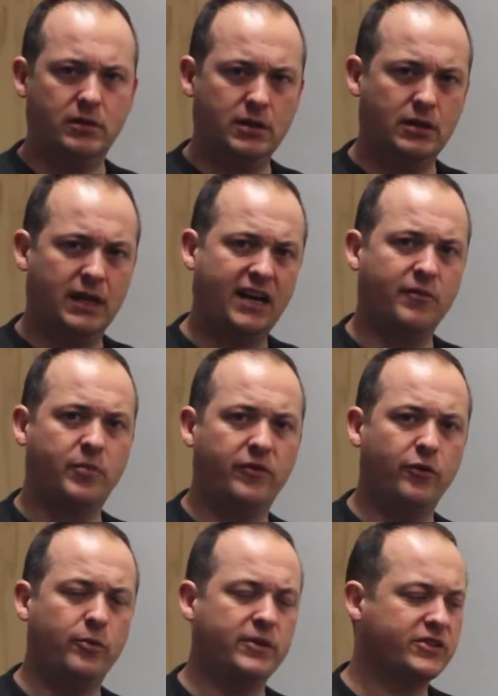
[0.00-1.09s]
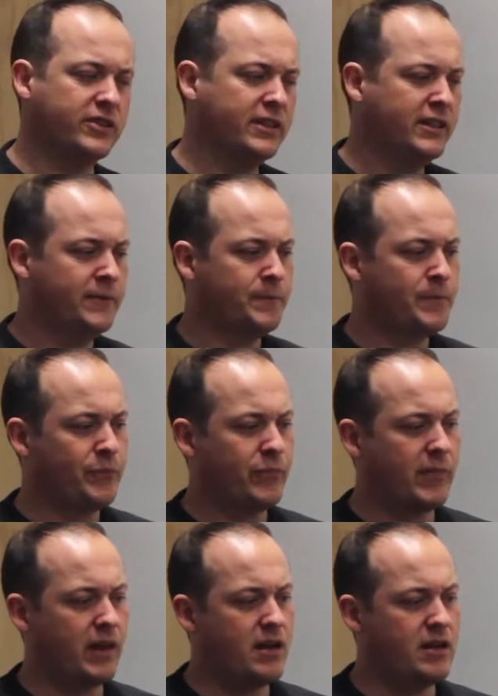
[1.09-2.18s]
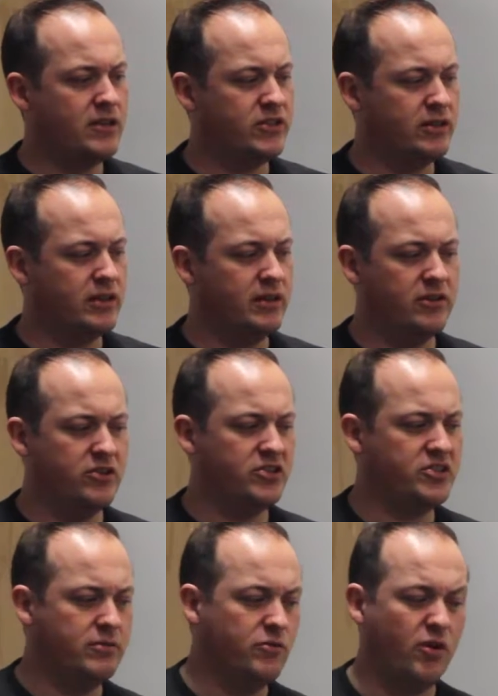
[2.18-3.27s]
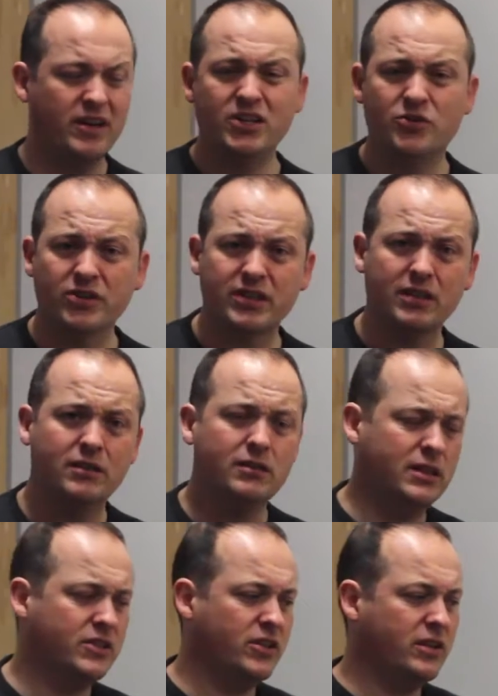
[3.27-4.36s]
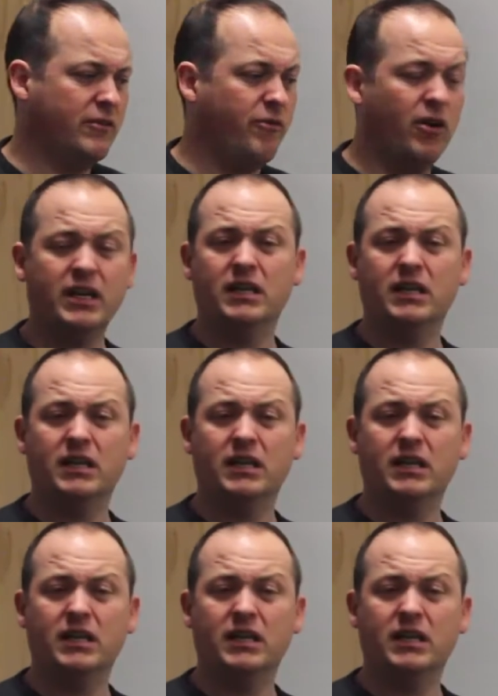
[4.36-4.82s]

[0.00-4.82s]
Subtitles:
the lack of performance? Okay, is it that they're just not interested? Is it they're finding